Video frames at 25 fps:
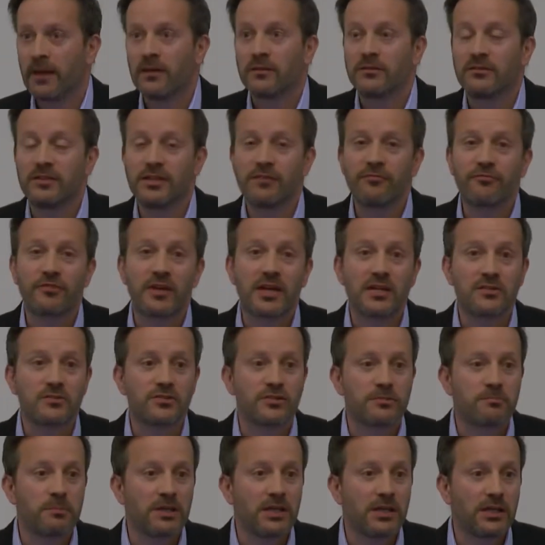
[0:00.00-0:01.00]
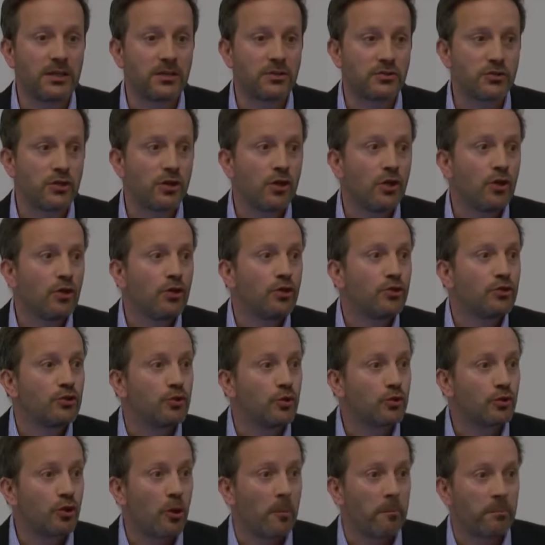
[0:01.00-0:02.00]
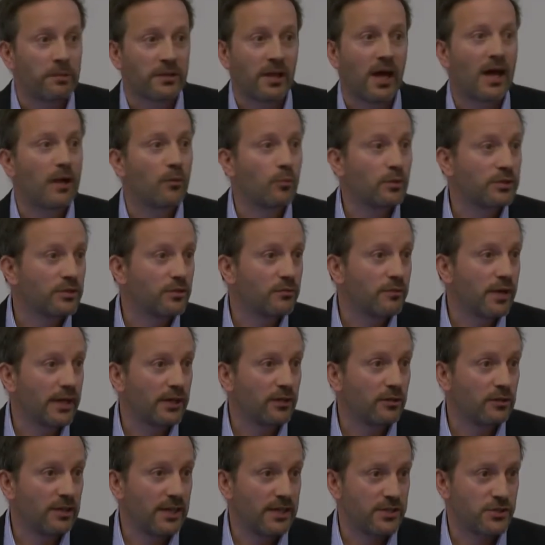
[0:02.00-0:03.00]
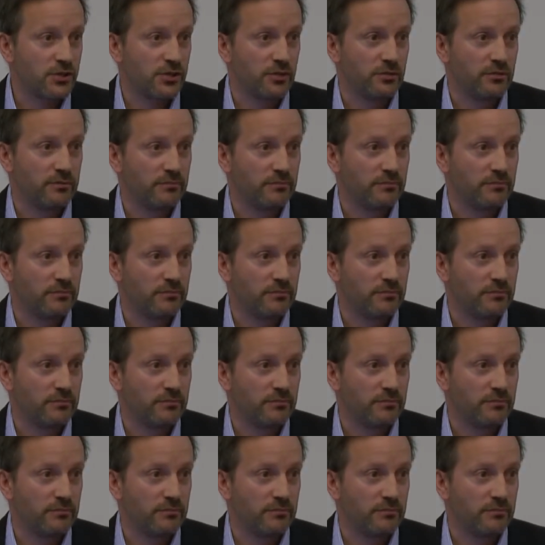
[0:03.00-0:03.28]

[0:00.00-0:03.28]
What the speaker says: Defense means you comply with the regulation.